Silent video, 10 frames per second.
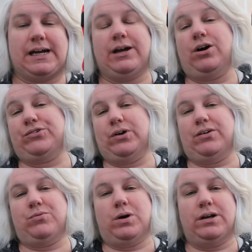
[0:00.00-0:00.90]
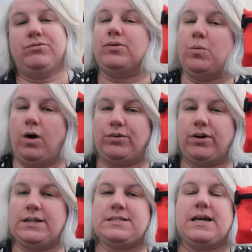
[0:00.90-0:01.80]
I also have one from
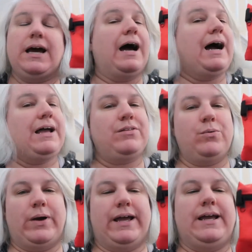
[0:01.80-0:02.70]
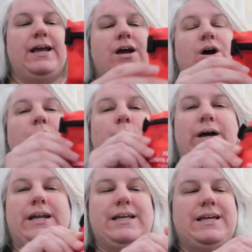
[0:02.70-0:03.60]
Walgreens. Either way,
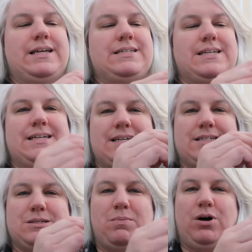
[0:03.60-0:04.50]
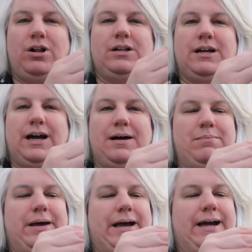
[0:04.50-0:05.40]
what it is a small,
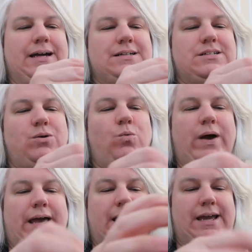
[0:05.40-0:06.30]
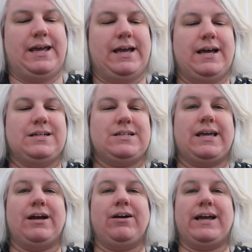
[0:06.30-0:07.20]
compact way to
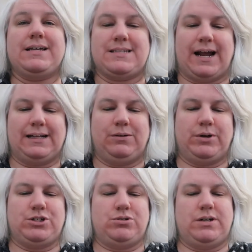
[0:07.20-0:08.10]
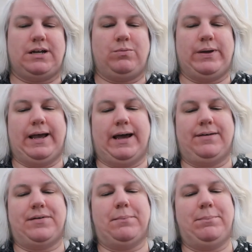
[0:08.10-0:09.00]
carry exactly what you need. We
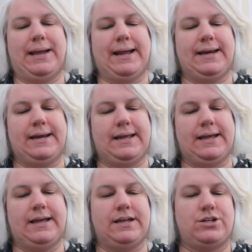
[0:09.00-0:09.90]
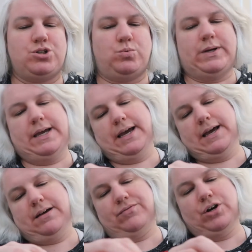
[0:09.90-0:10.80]
have a bandage, we
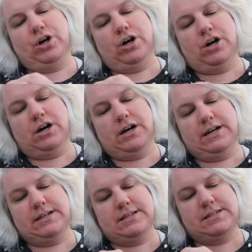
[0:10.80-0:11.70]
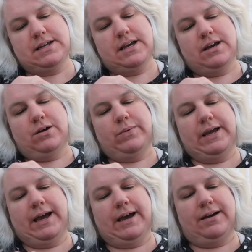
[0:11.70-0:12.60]
have gauze, we
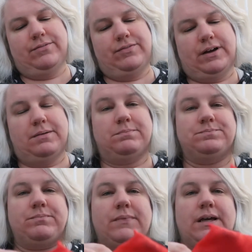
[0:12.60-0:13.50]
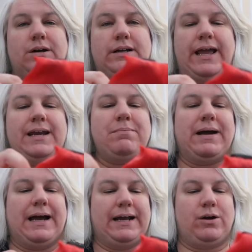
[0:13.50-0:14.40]
have an
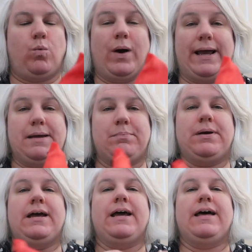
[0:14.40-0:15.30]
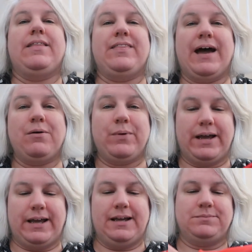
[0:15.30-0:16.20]
antibiotic wipe, and that
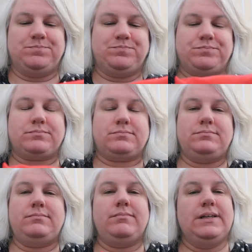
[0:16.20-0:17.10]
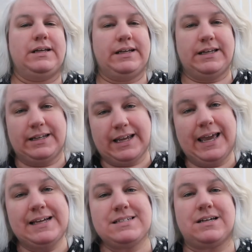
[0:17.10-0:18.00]
way, in the
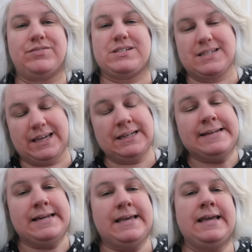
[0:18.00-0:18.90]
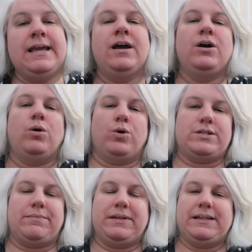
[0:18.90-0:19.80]
case of a skinned knee or
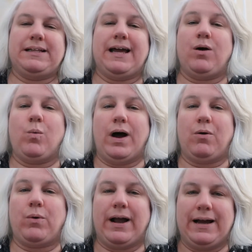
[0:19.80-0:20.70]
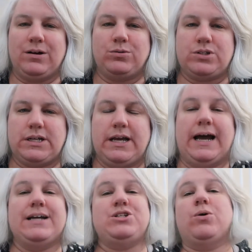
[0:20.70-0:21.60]
something like that while we're out,
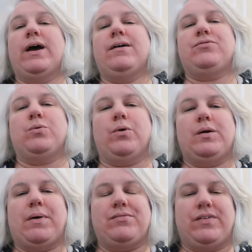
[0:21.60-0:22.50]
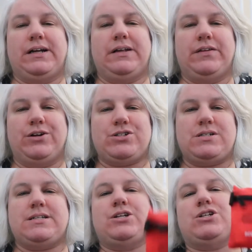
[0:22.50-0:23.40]
I don't have to worry about finding the
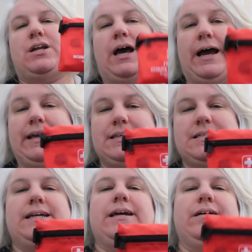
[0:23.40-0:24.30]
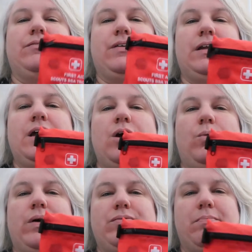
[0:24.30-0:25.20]
nurse's station. I can take care of it
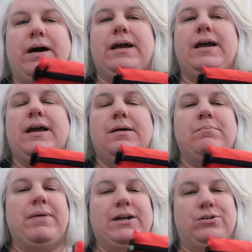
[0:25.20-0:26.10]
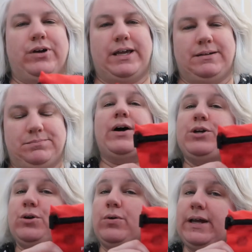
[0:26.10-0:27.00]
with my medical kit. While
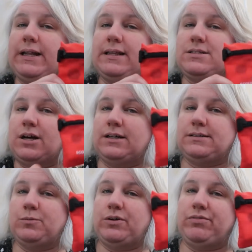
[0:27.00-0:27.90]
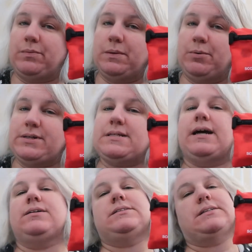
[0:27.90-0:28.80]
you don't get this awesome one from the Boy
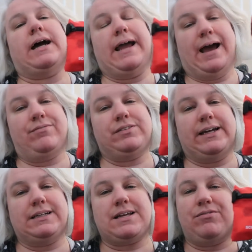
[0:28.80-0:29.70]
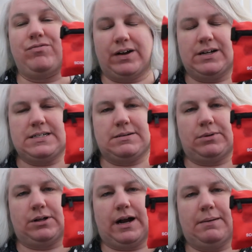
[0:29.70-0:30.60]
Scouts, I have linked a very
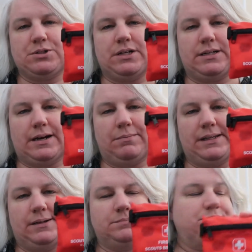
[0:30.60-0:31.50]
similar option down below.